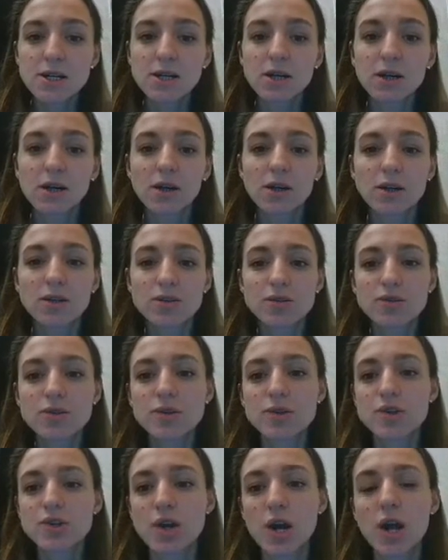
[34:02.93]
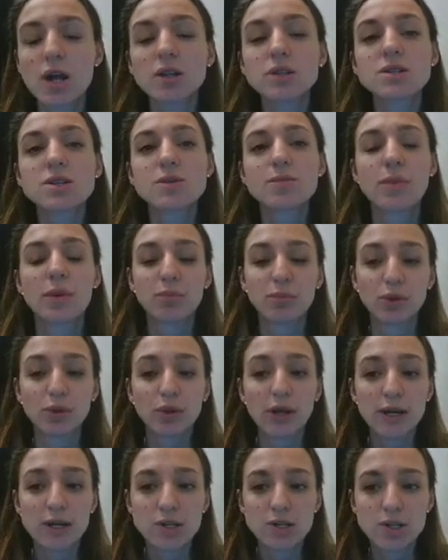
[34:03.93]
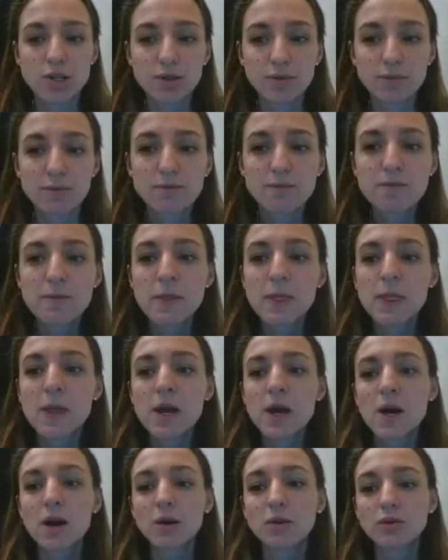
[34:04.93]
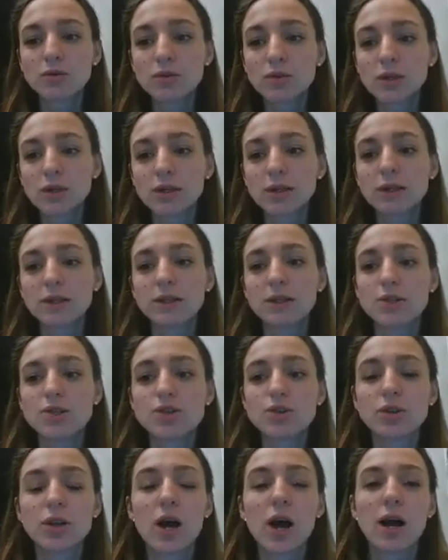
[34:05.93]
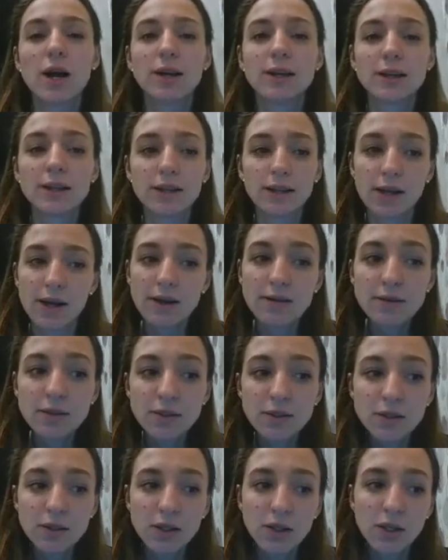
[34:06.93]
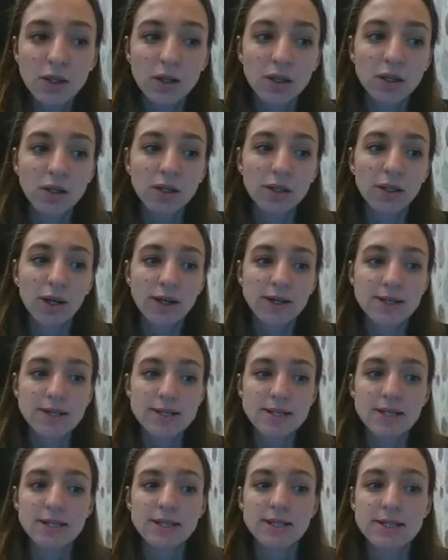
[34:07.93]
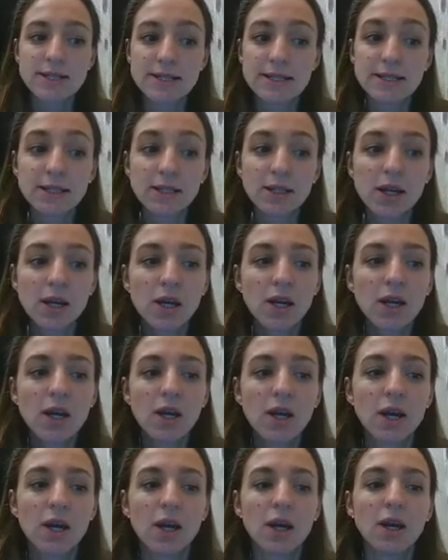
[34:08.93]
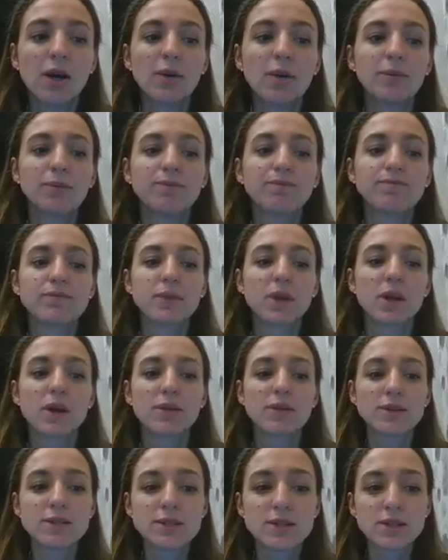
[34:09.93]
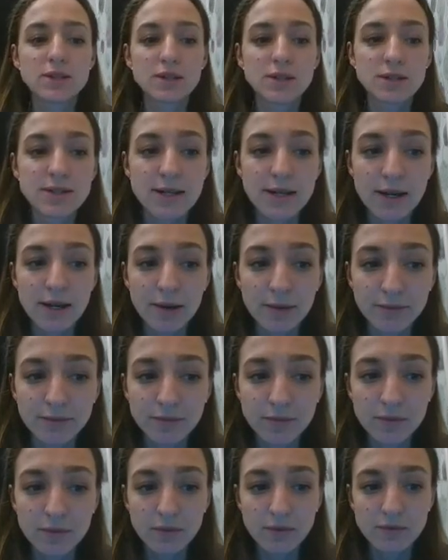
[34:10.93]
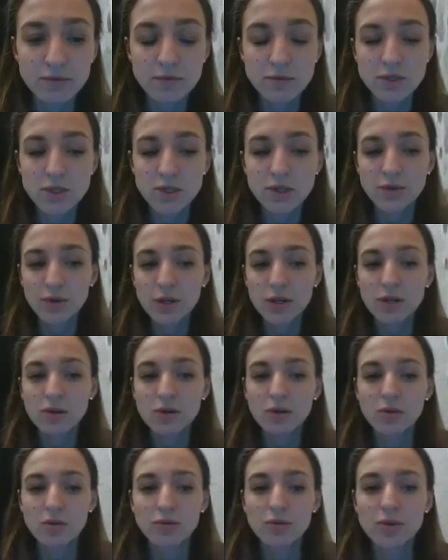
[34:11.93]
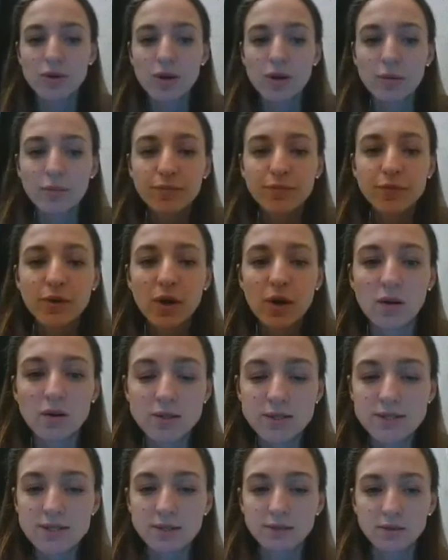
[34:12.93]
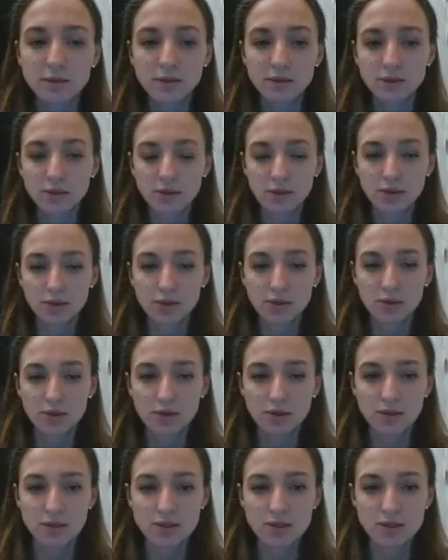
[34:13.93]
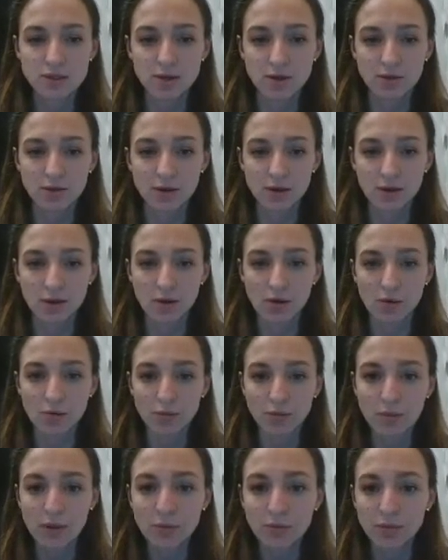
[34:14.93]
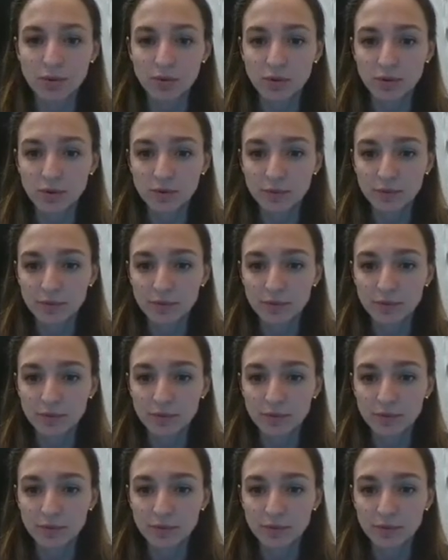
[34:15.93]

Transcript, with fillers: uh, to the child population. On uh, July 11, 1918, uh, um, the, de the um, decree of the Council sorry, of People